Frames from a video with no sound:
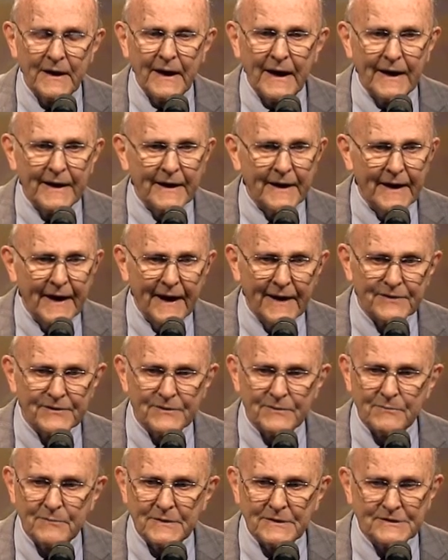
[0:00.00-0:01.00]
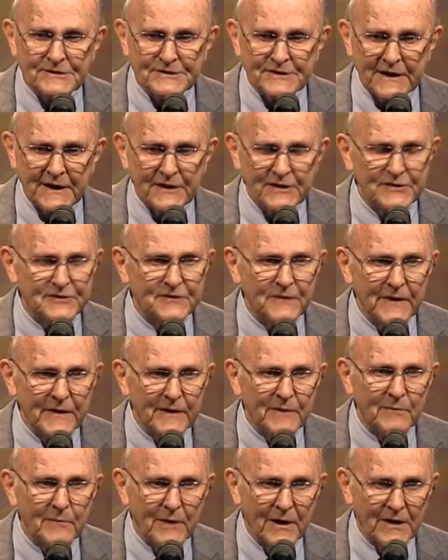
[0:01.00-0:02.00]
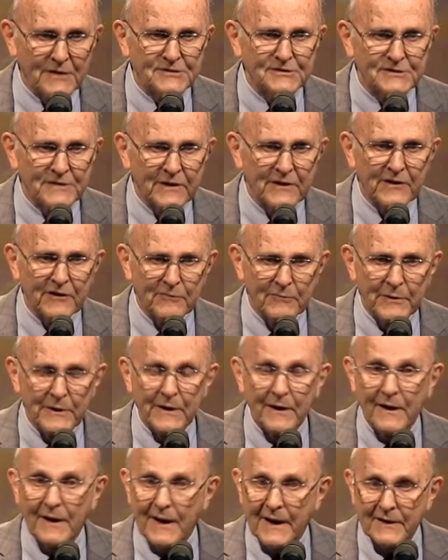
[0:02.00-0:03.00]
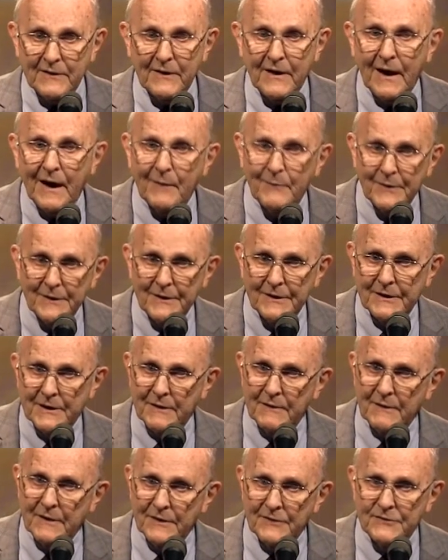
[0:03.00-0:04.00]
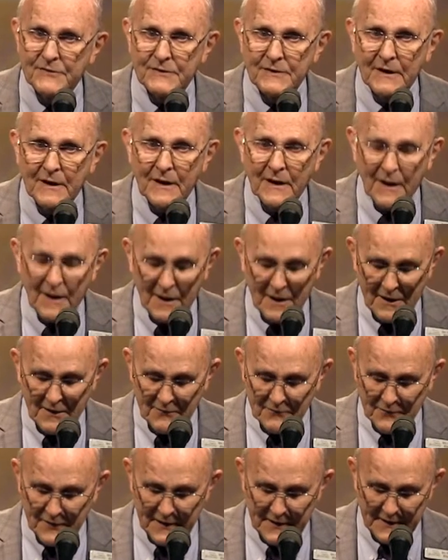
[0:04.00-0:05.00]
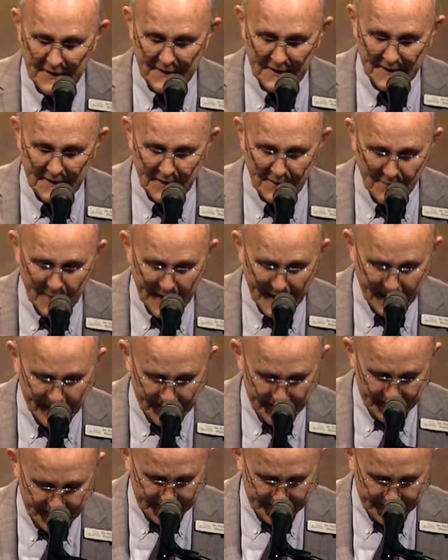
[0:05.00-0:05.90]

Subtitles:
and it hasn't been changed very much, though there have been a lot of commentaries written about